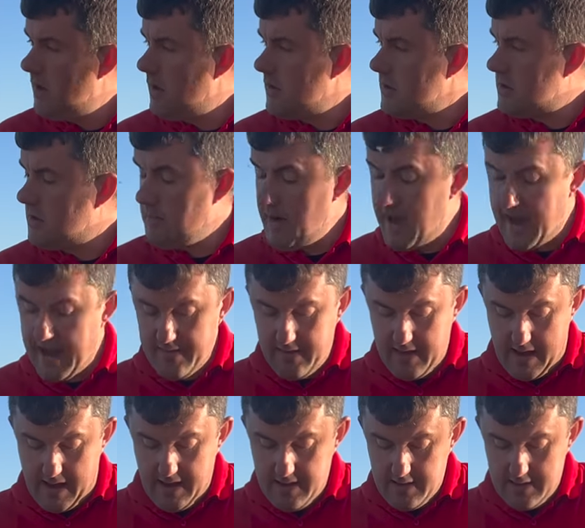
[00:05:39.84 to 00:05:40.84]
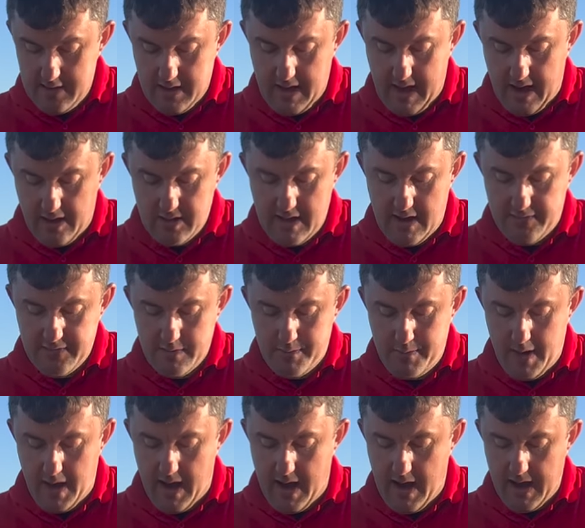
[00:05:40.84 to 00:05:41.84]
to make this, you actually have to
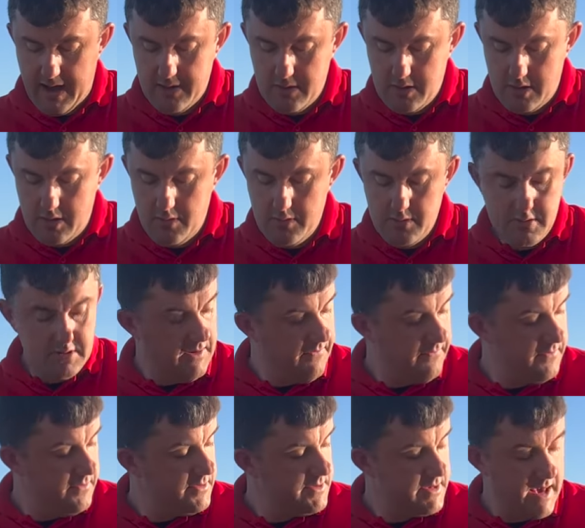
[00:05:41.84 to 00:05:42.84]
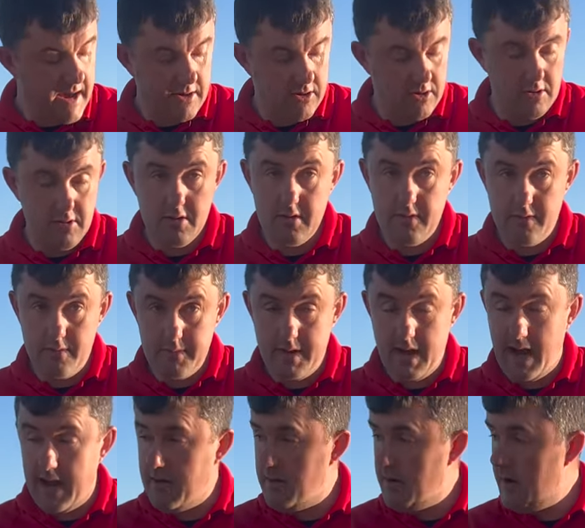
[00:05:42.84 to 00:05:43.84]
buy two different sections from
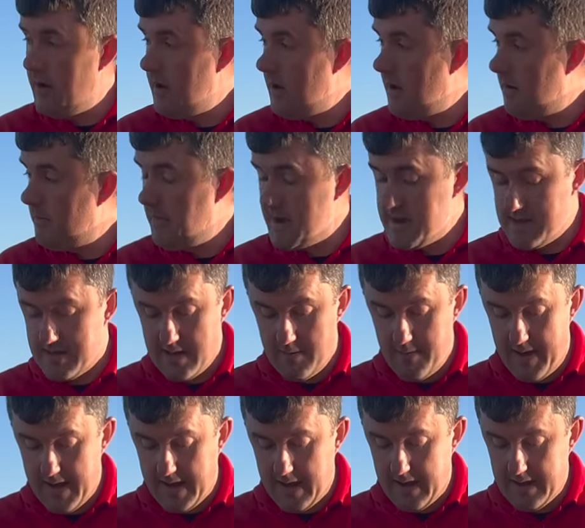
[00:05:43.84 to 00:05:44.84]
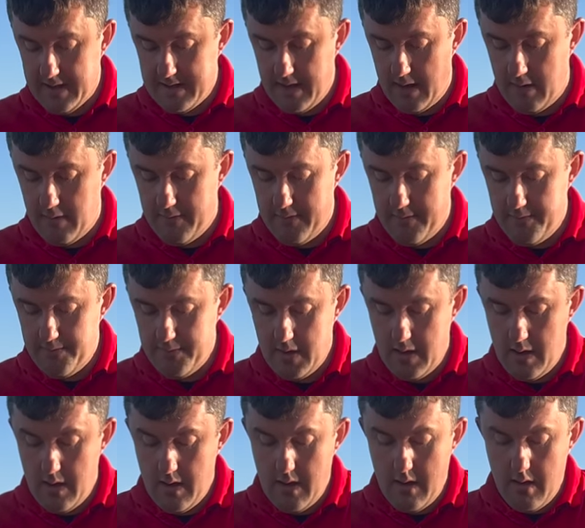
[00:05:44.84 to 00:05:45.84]
Daiwa and basically make it yourself.
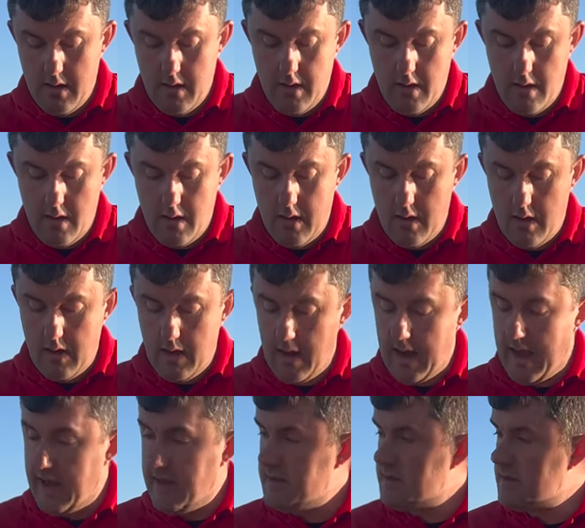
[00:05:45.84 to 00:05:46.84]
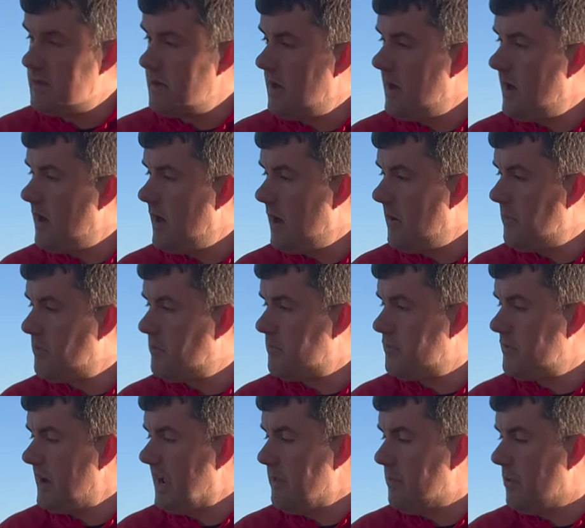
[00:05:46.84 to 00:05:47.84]
It's a
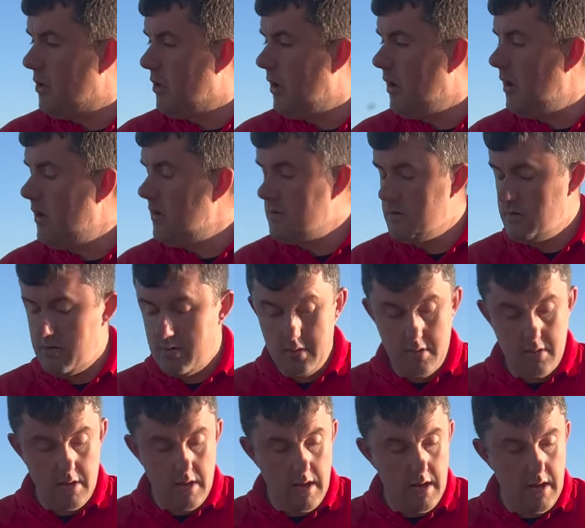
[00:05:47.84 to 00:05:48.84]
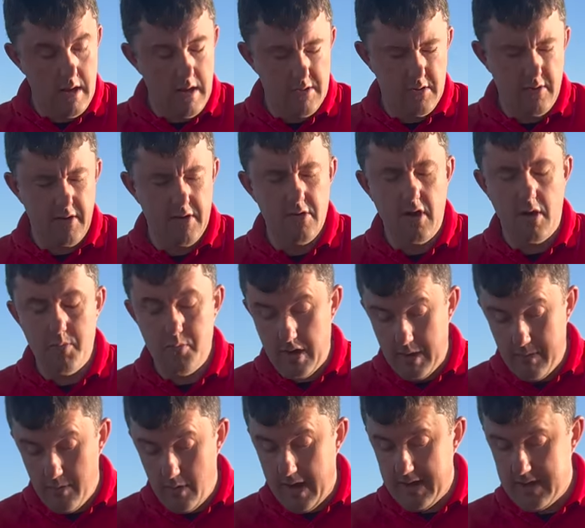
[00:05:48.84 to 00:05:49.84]
pre-bore, sorry, it's not a
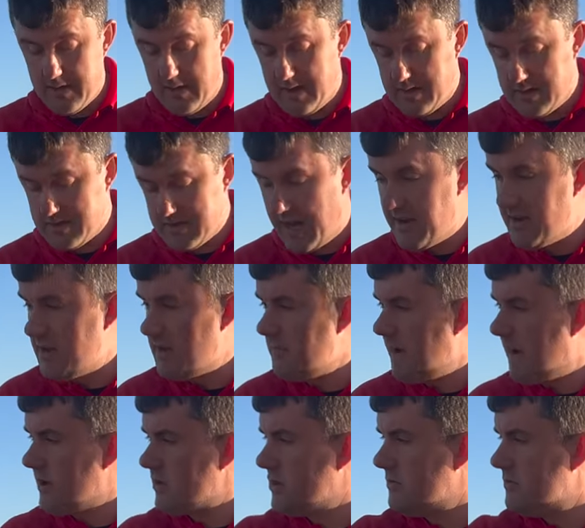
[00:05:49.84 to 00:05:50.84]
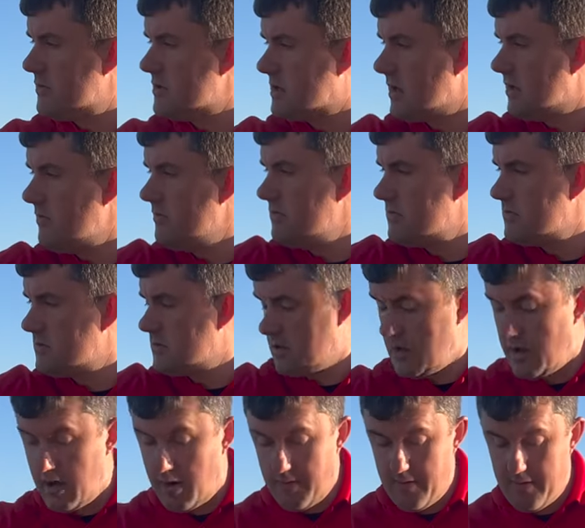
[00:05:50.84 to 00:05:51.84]
pre-bore, it's a standard match number two to
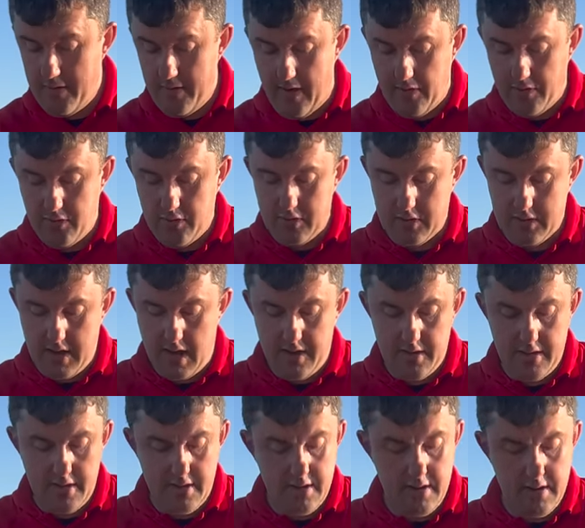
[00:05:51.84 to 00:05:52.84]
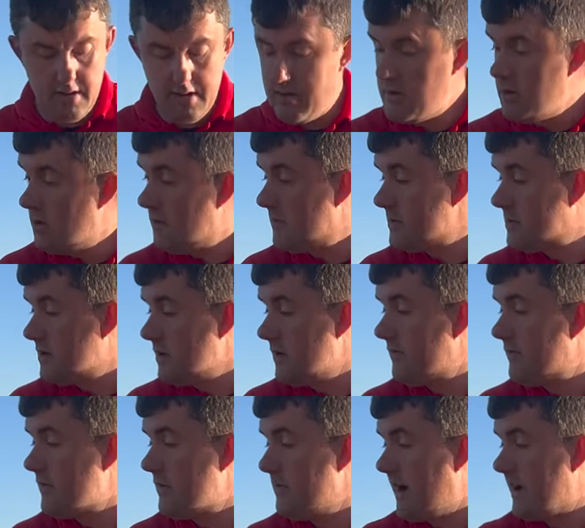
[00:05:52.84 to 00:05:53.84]
start with, so that's just a standard number two
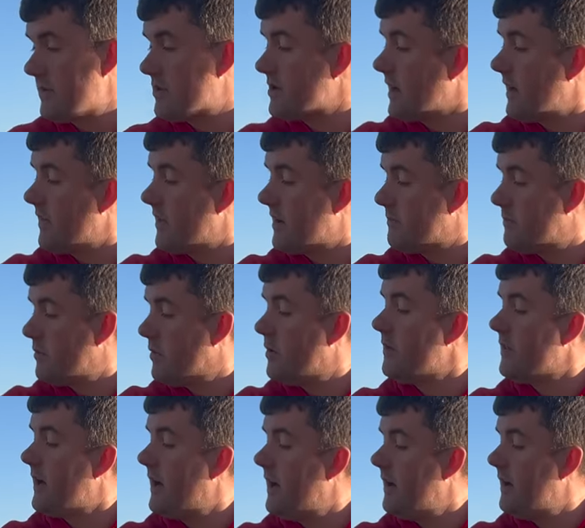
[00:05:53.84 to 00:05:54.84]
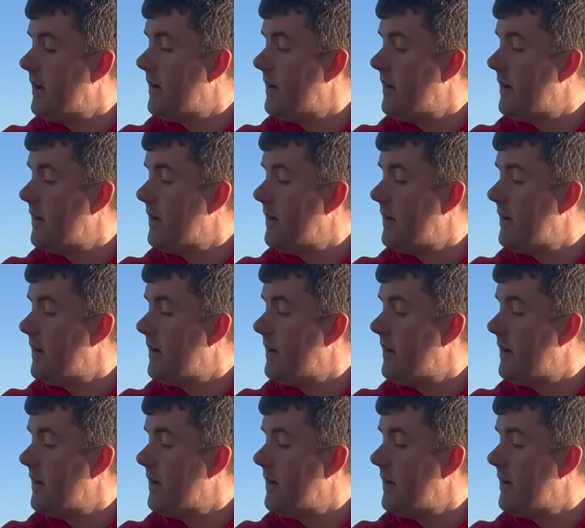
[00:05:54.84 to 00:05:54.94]
for a match kit that I bought there.